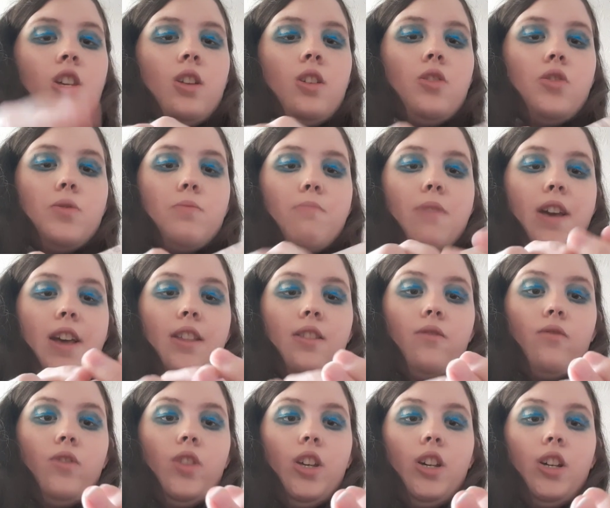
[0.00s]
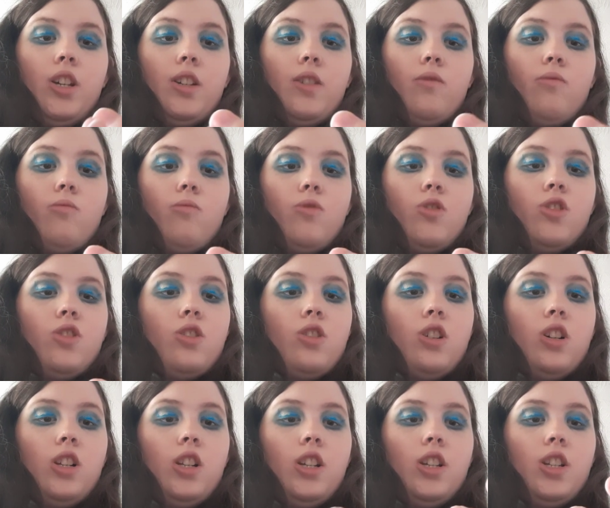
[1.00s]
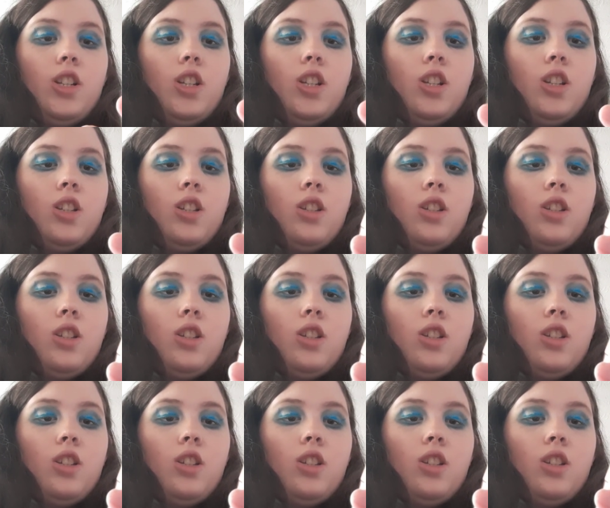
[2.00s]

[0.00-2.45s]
has been the Charlotte